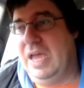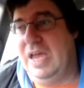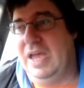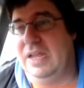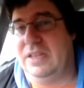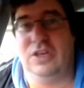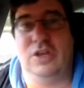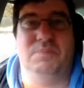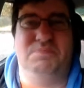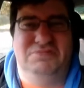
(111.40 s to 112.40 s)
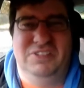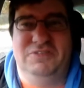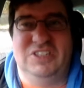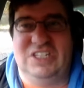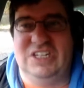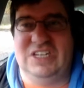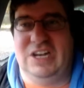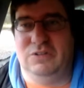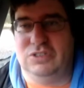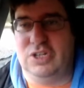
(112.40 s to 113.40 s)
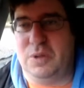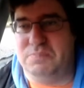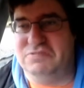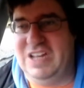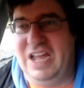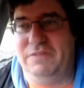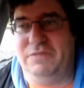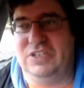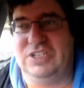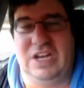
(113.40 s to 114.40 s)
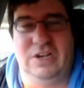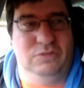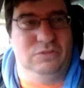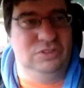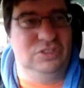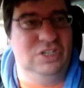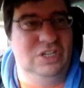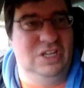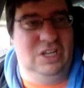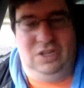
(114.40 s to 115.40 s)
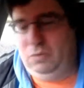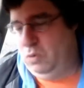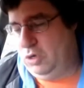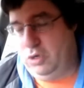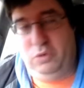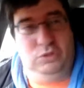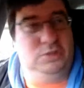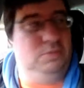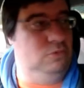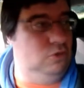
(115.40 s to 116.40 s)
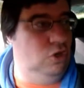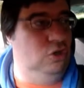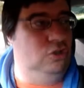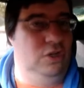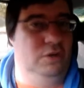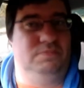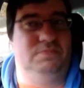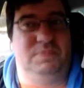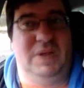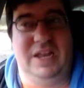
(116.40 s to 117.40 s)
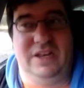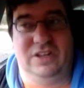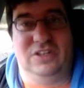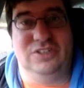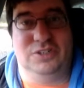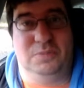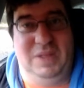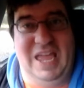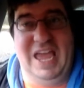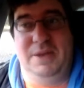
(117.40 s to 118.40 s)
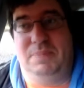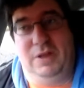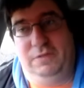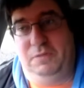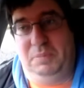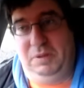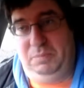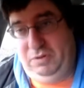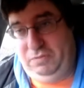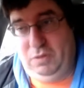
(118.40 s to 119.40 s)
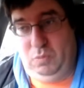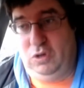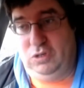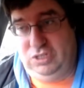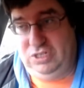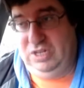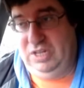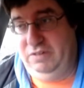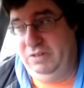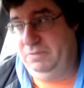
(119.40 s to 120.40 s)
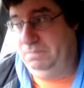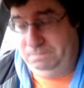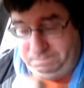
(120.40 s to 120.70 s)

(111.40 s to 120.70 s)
They're not privacy channels, they're not private channels. What you talk to your partner can still be heard by other people if they wanted to hear it.